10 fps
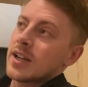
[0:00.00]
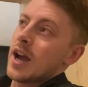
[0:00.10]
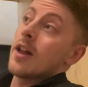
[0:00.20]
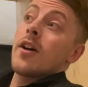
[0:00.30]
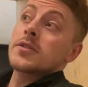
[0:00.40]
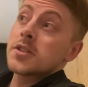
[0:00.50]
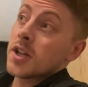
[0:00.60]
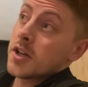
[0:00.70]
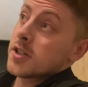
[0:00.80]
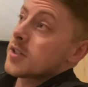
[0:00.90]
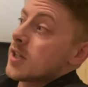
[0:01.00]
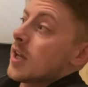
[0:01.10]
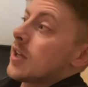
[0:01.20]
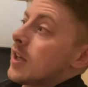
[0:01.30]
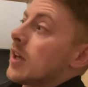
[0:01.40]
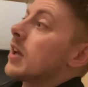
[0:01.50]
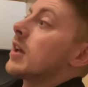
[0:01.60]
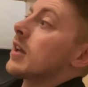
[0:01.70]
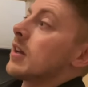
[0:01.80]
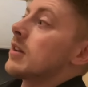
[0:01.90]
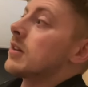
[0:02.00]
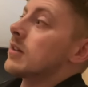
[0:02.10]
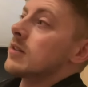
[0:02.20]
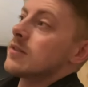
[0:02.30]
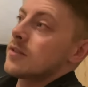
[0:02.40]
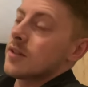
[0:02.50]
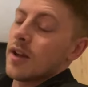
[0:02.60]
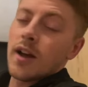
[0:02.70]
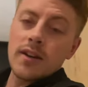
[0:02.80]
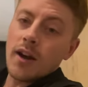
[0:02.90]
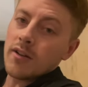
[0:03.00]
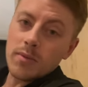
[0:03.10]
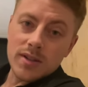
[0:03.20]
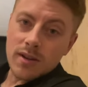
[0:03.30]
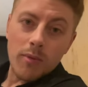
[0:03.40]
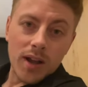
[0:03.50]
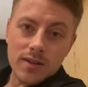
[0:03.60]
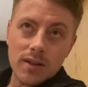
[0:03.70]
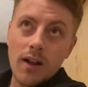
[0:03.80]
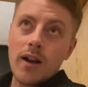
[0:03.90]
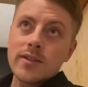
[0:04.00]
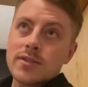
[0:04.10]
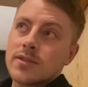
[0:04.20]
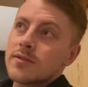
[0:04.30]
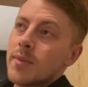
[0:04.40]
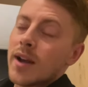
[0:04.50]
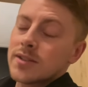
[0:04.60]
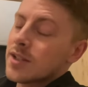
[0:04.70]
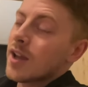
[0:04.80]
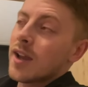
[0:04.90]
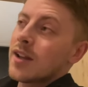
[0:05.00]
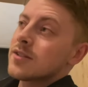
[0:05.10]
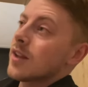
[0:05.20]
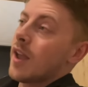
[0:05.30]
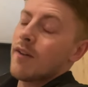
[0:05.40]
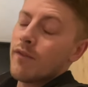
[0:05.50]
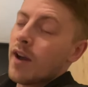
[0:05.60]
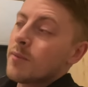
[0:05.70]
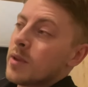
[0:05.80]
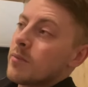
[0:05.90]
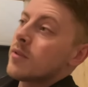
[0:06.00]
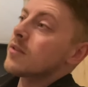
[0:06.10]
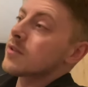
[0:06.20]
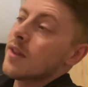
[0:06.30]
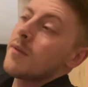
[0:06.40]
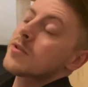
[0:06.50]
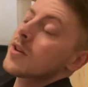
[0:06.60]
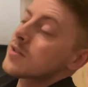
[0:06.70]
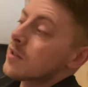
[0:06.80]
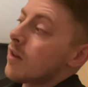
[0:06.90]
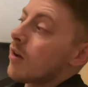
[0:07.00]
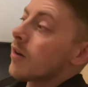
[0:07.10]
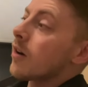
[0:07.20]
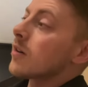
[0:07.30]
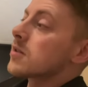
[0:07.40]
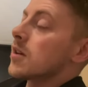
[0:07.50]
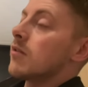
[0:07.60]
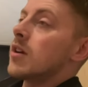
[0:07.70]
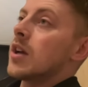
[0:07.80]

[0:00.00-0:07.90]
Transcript: how long the judging's taking and undoubtedly someone gets lost backstage and they can't find people so that stretches it longer so